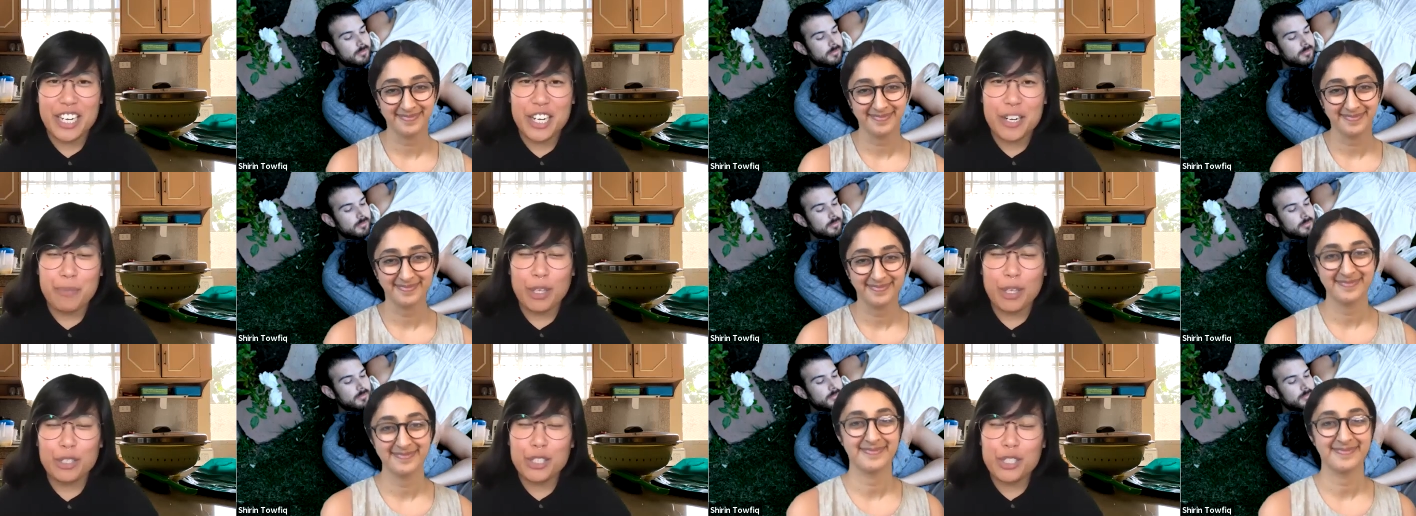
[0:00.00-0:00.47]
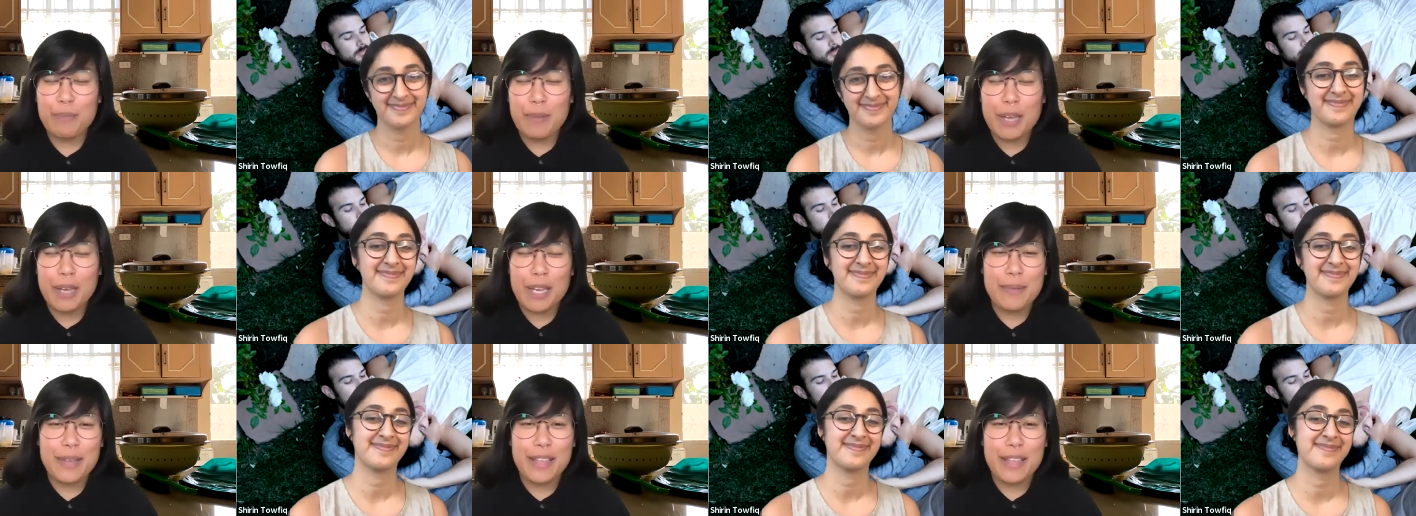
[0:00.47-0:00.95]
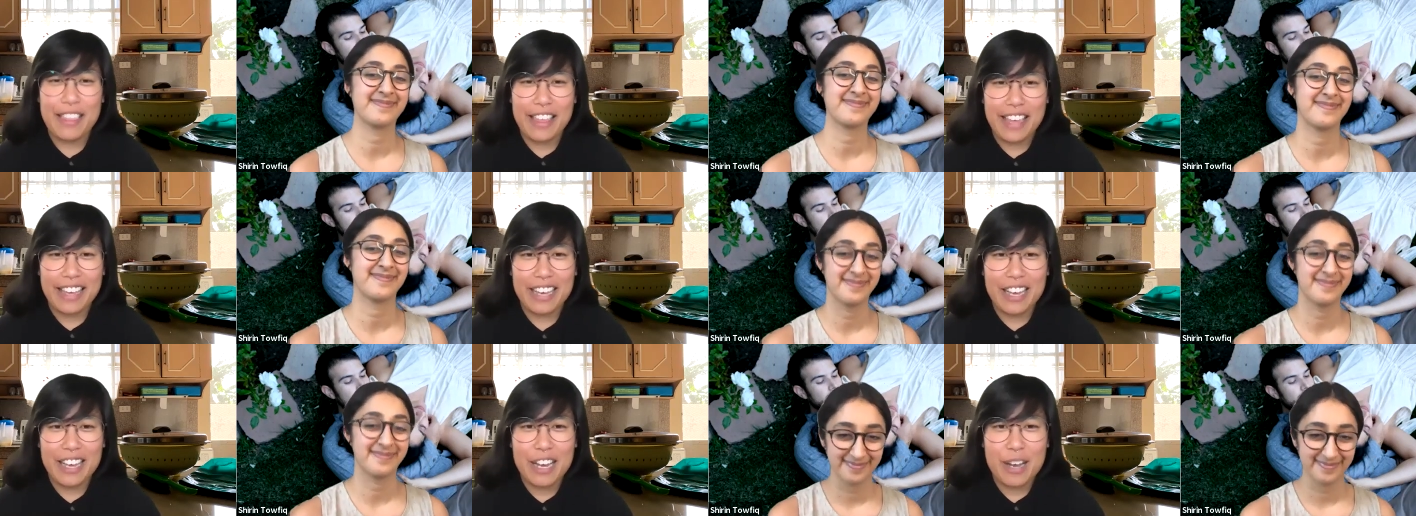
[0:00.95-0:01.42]
Speaker 1: Um, you also made me
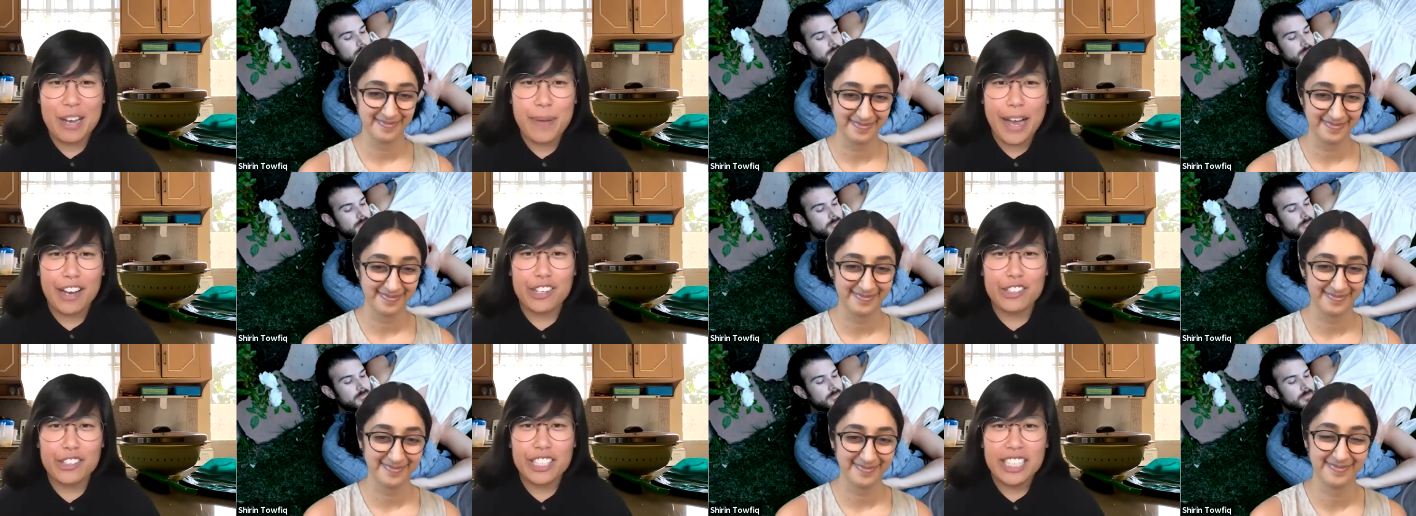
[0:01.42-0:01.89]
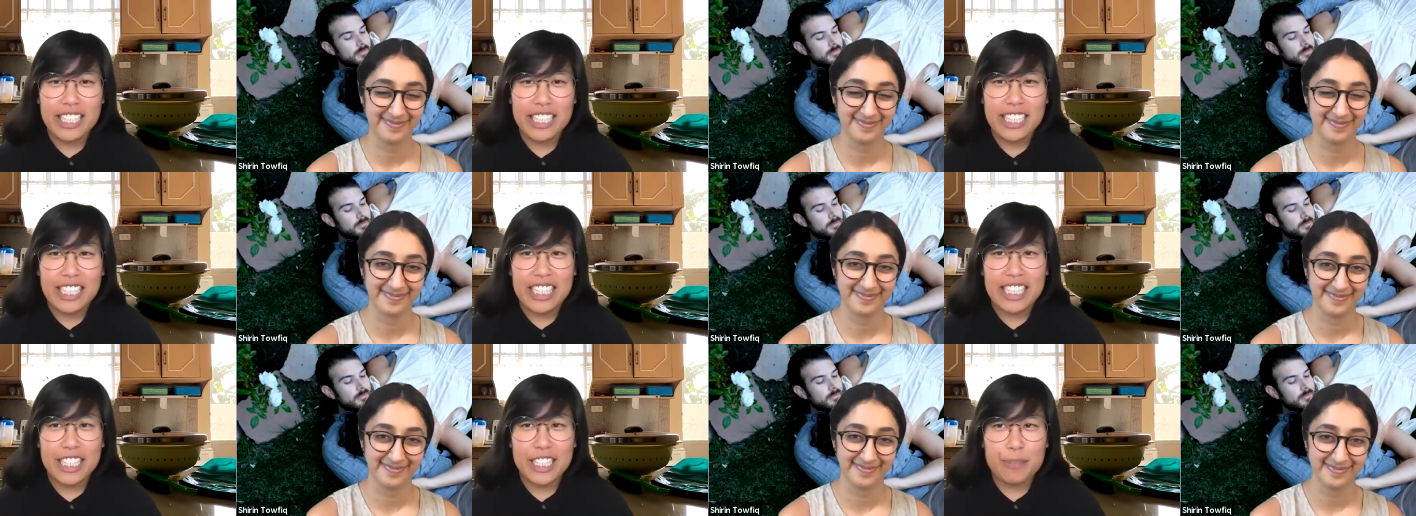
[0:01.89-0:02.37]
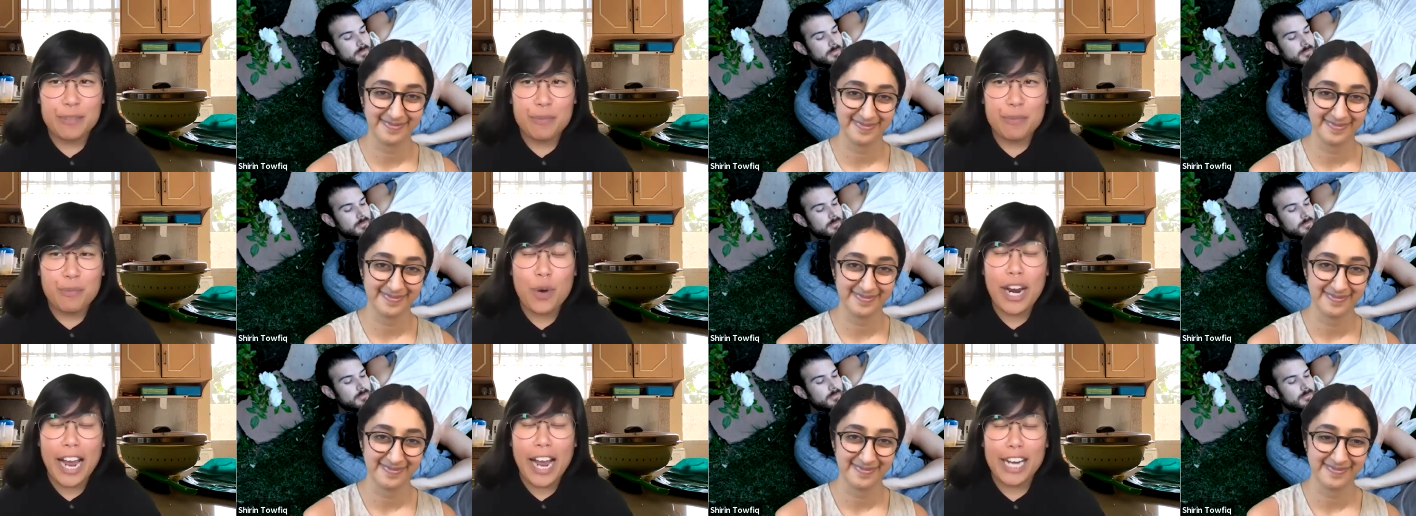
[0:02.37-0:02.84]
think about
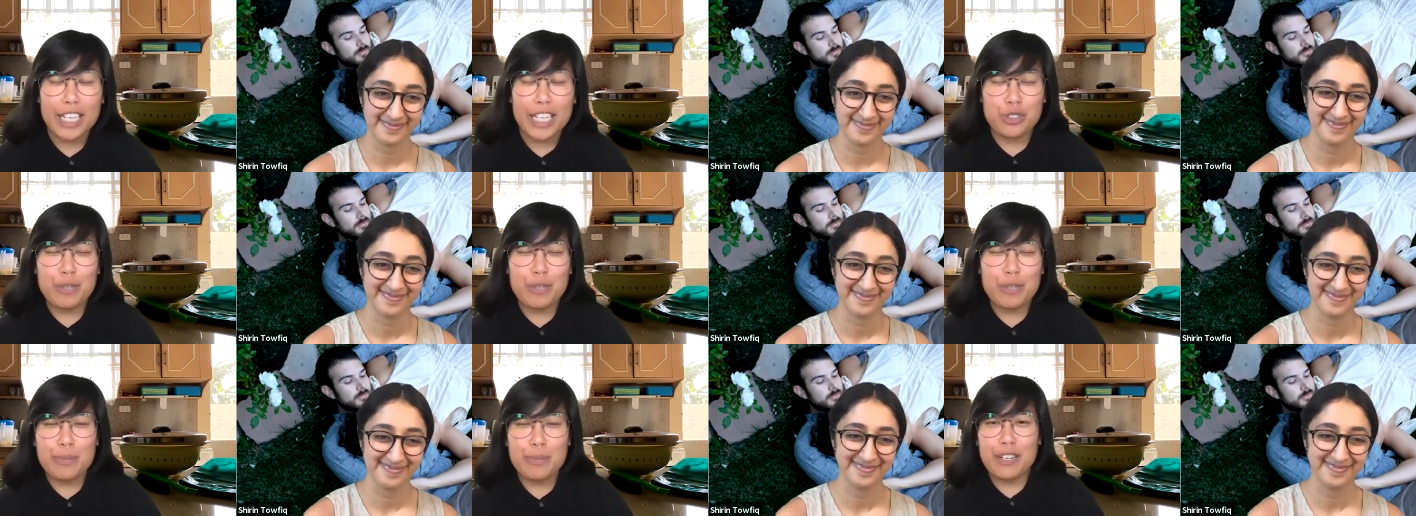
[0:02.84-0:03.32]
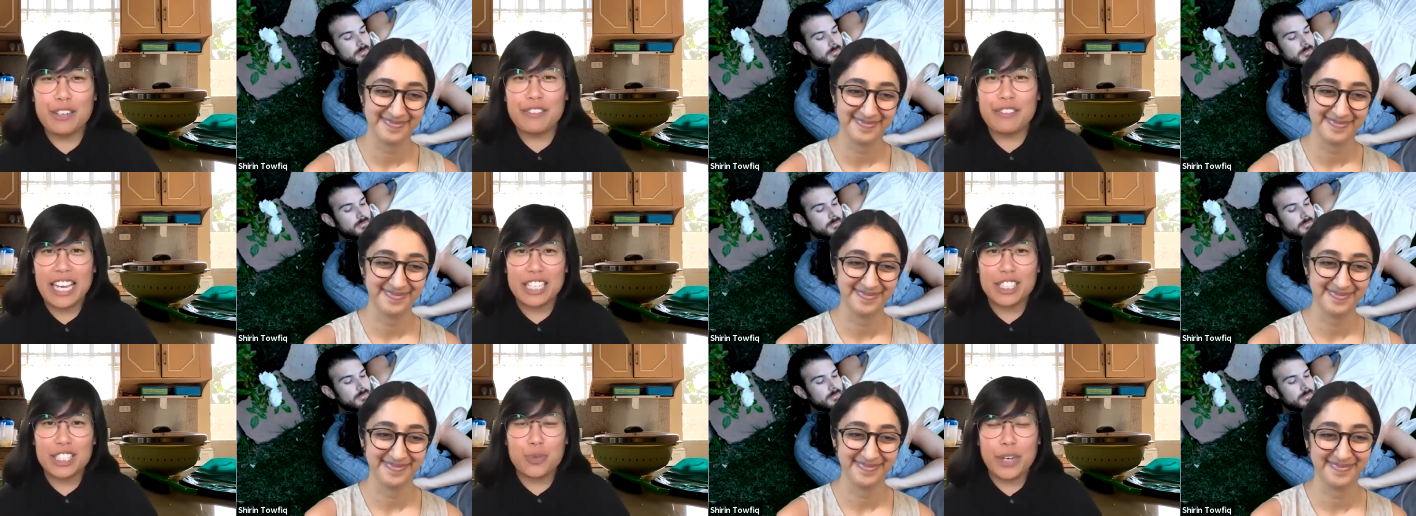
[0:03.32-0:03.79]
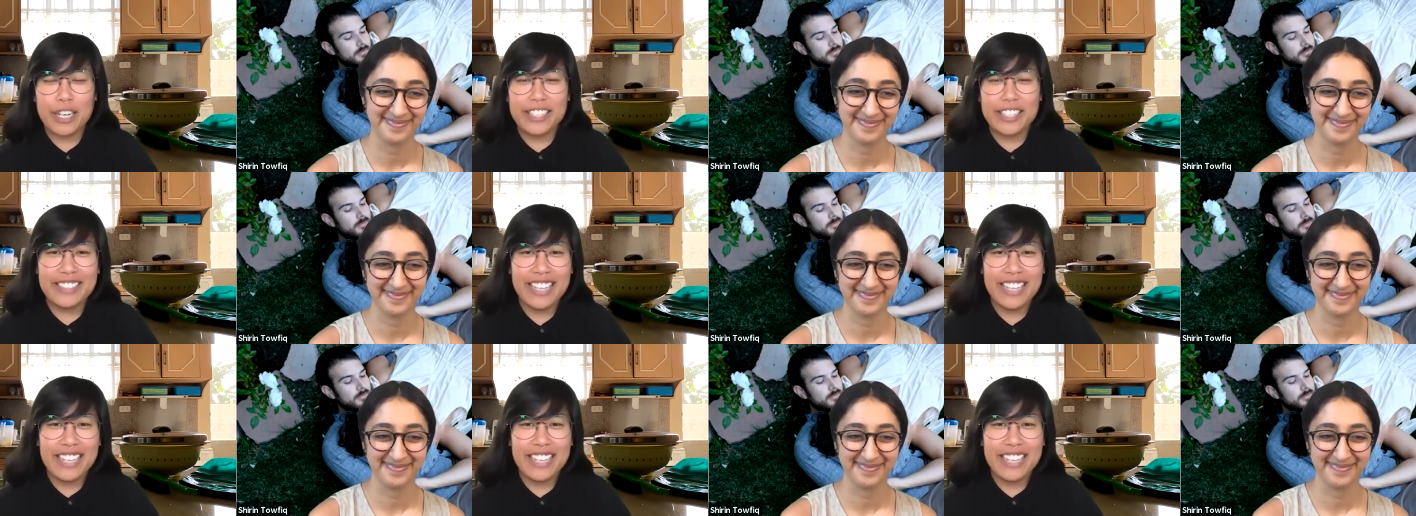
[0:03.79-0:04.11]
um, what I dream of as well.